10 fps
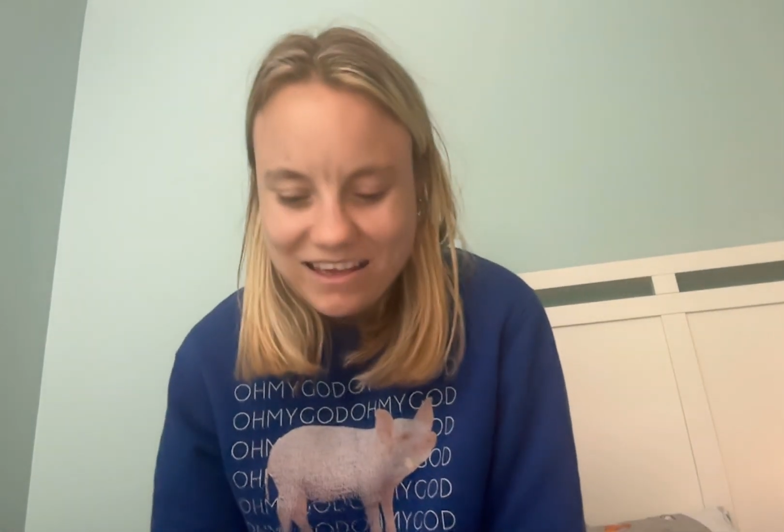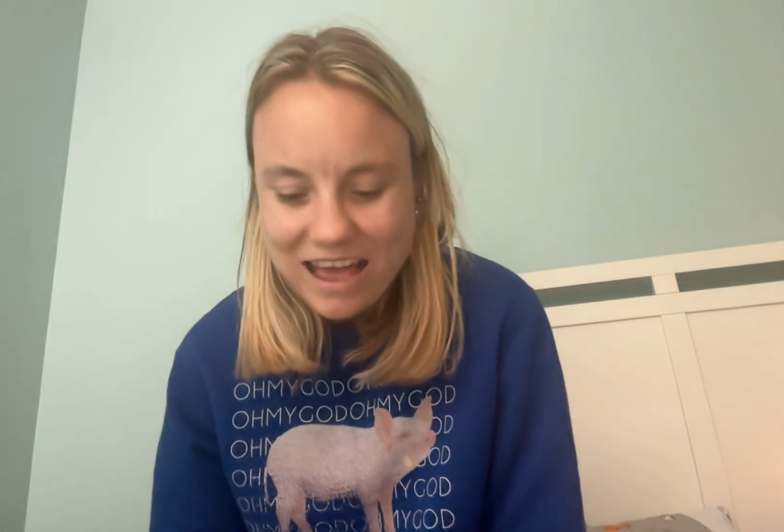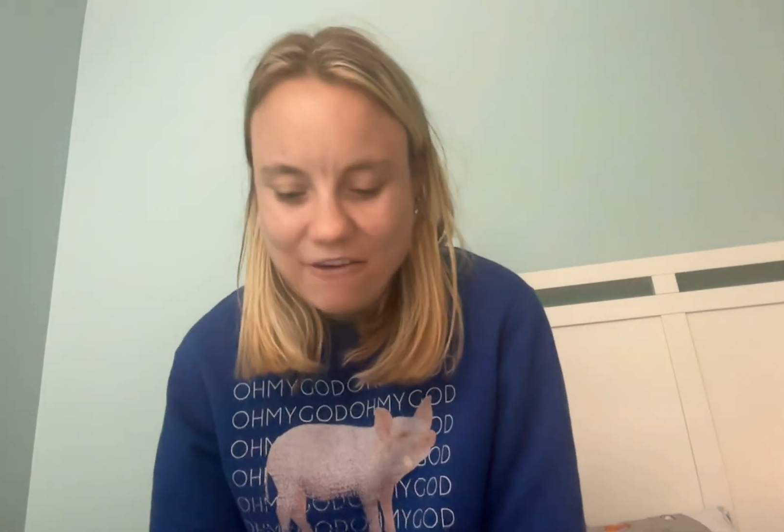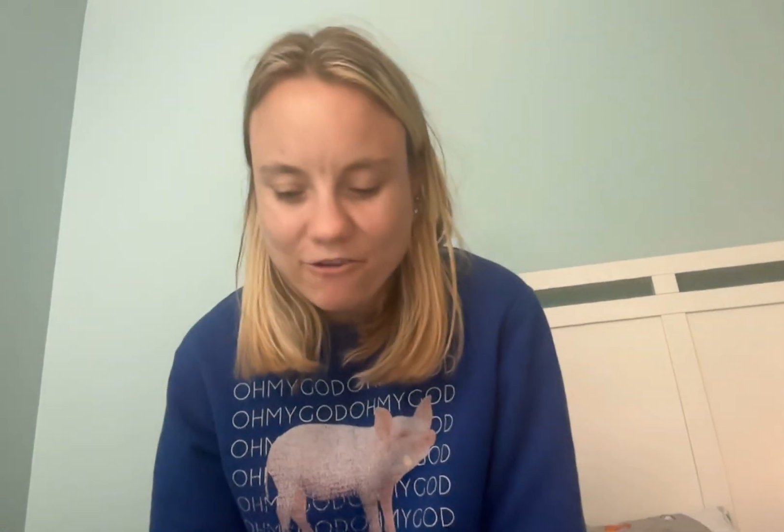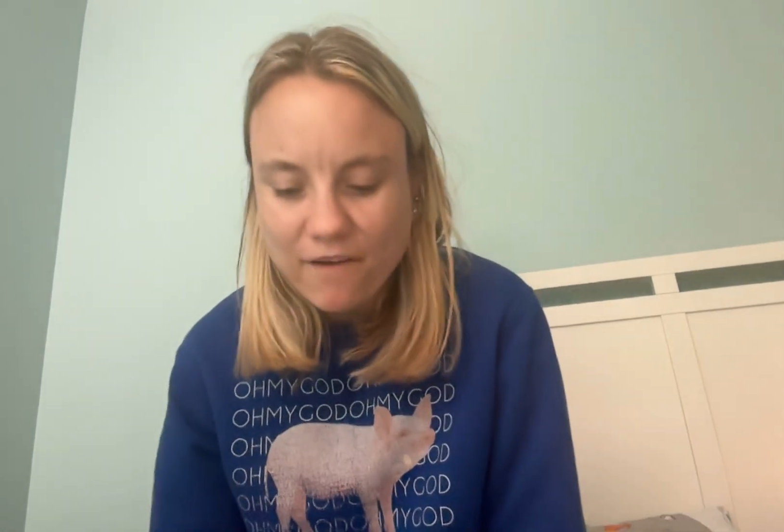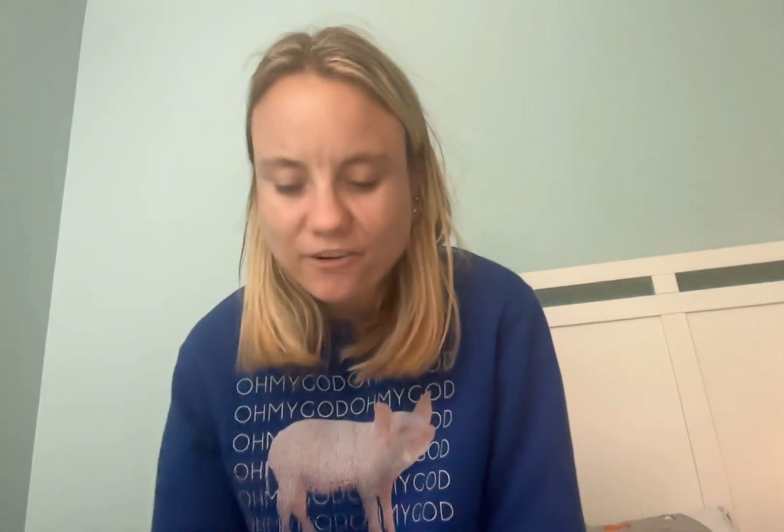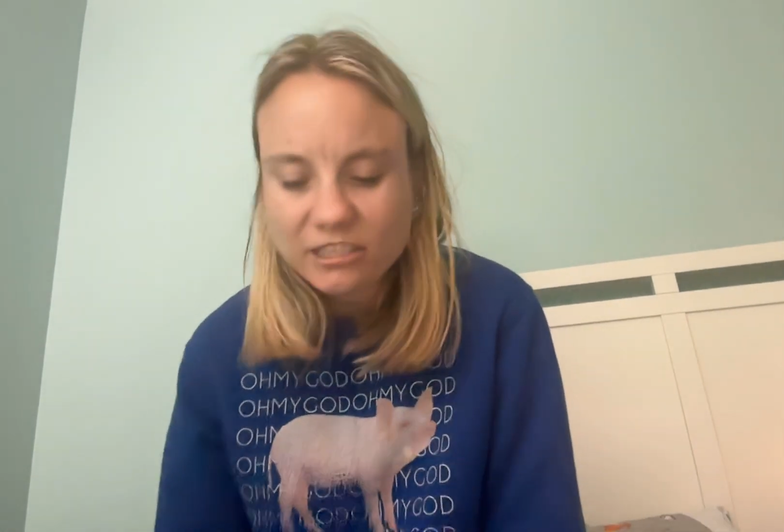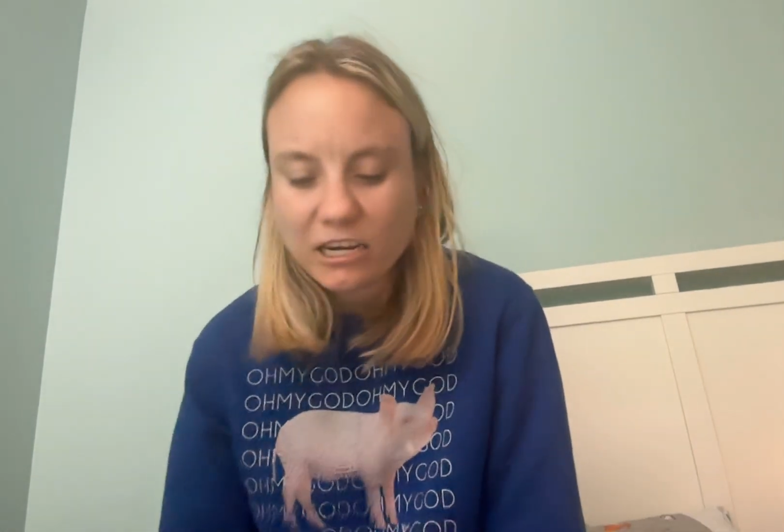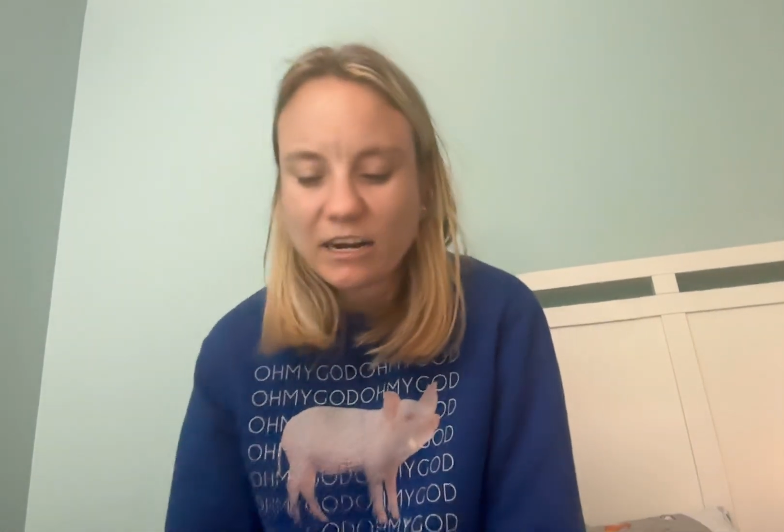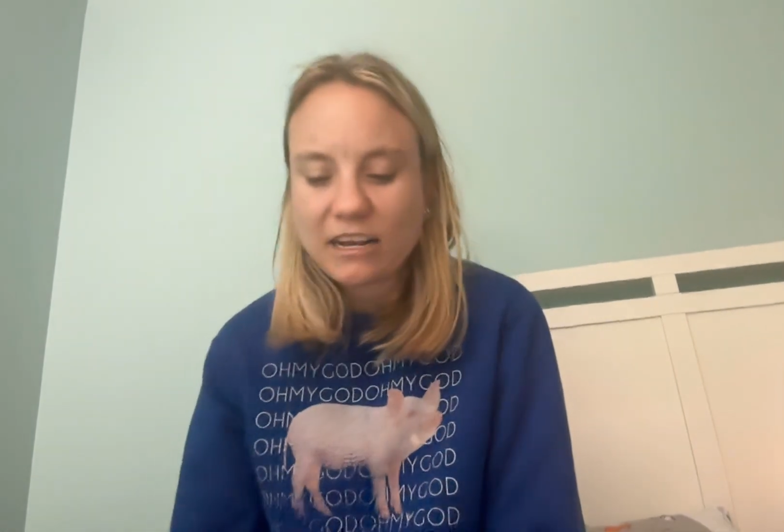Have you ever
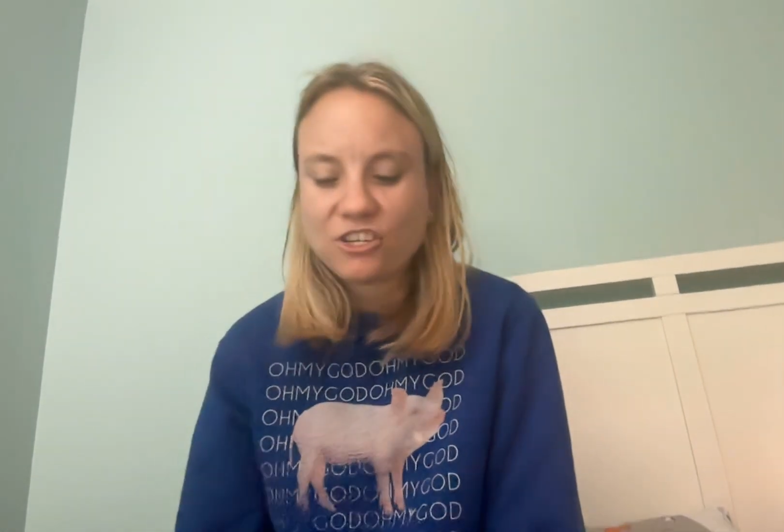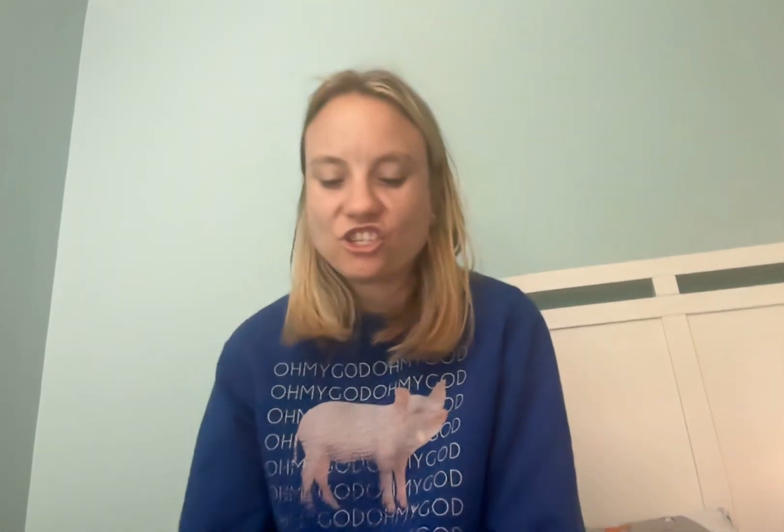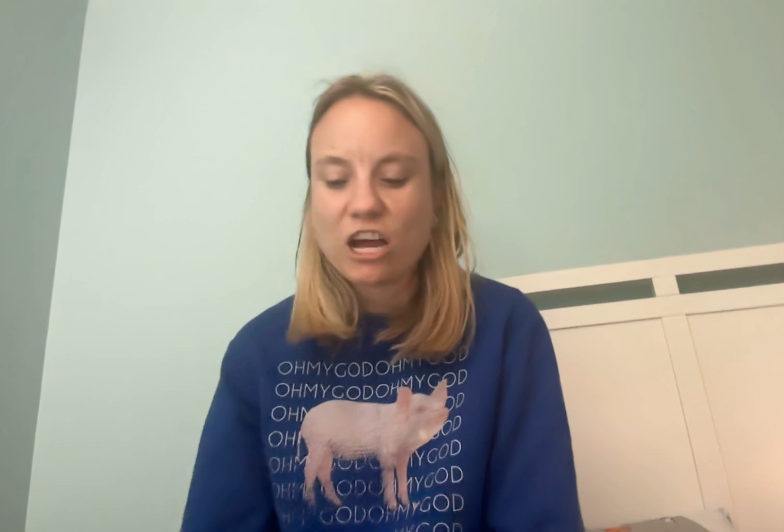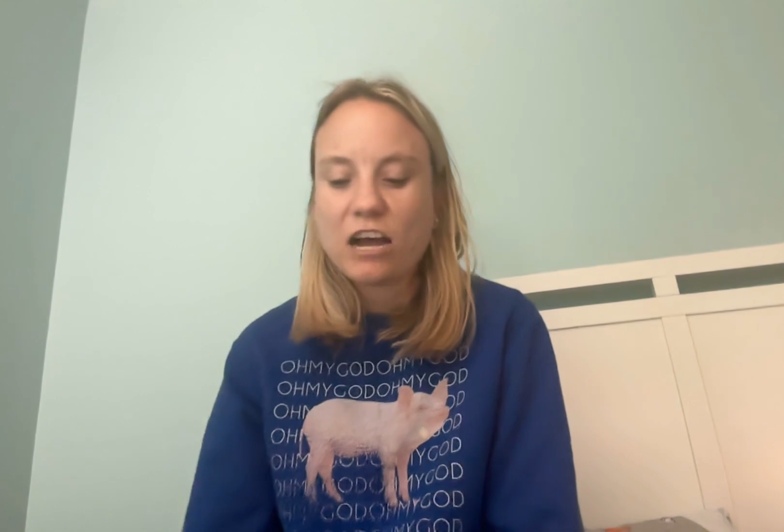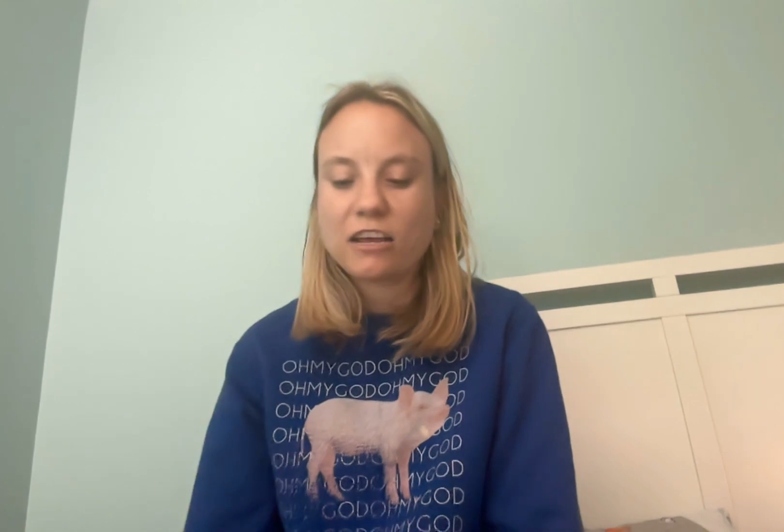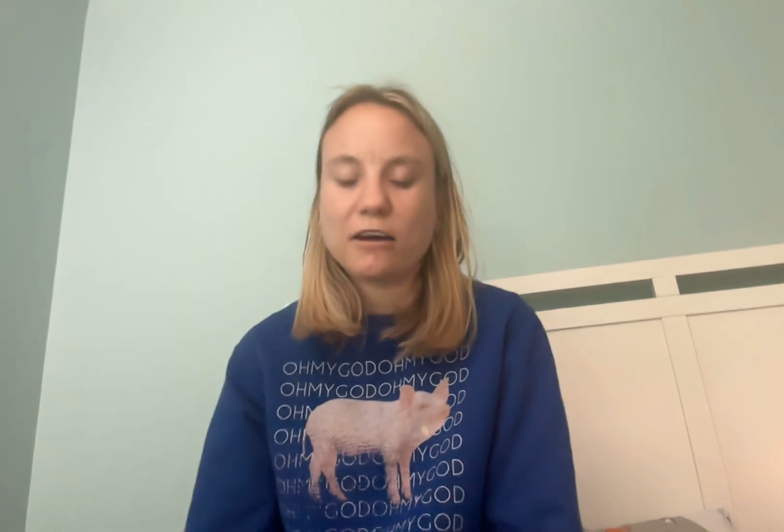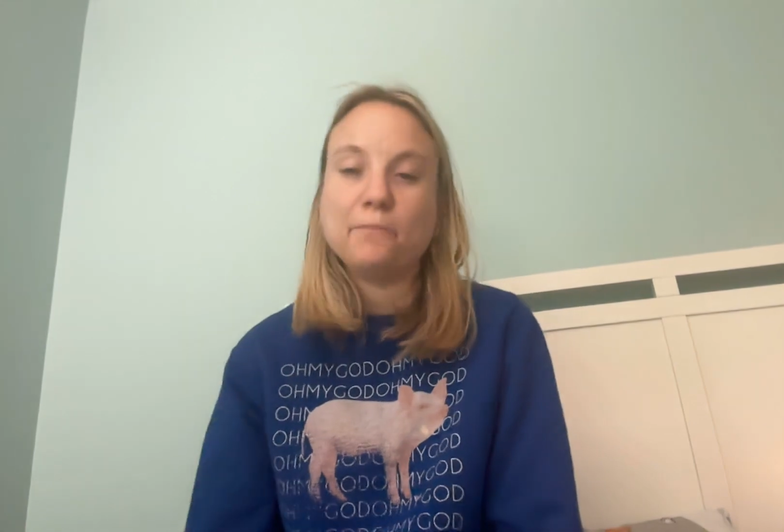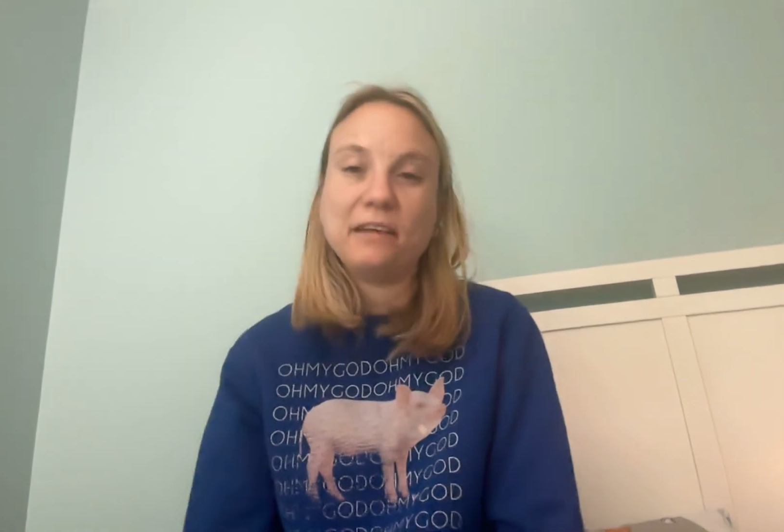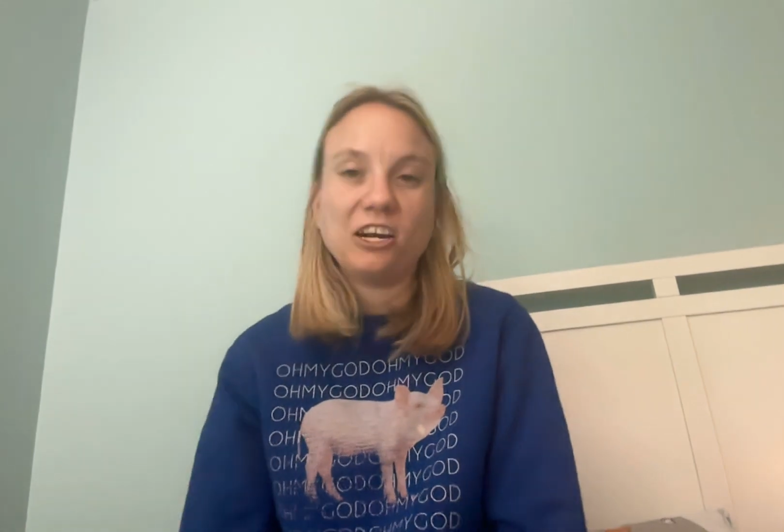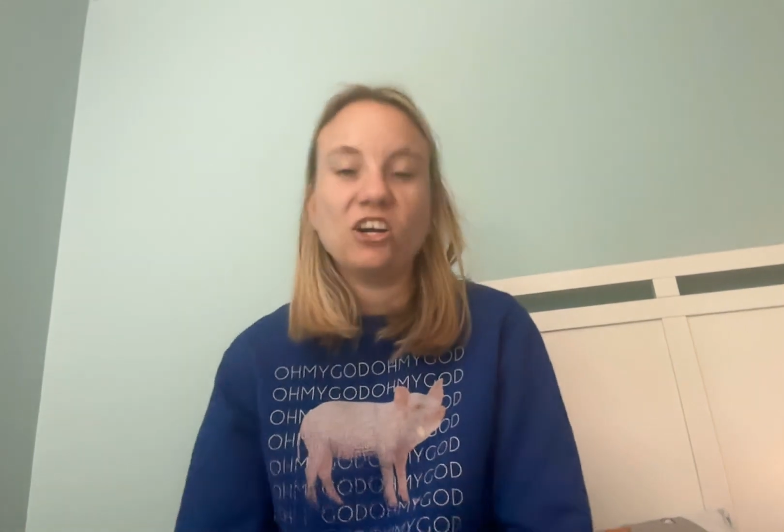done a shotgun
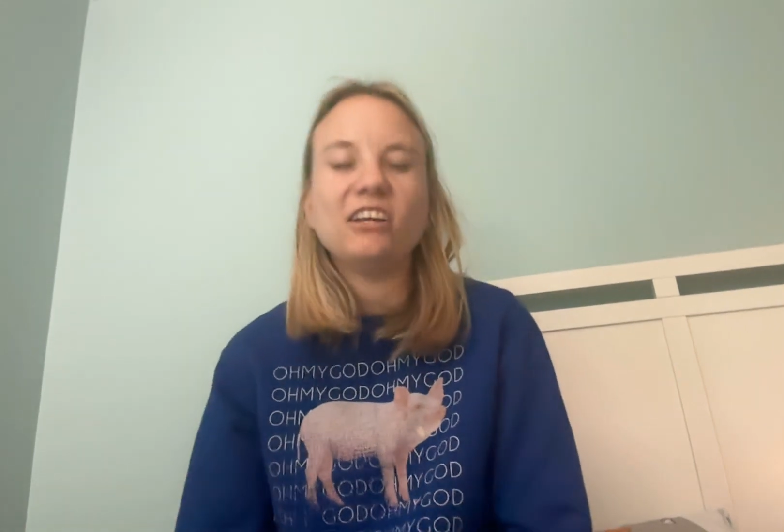beer?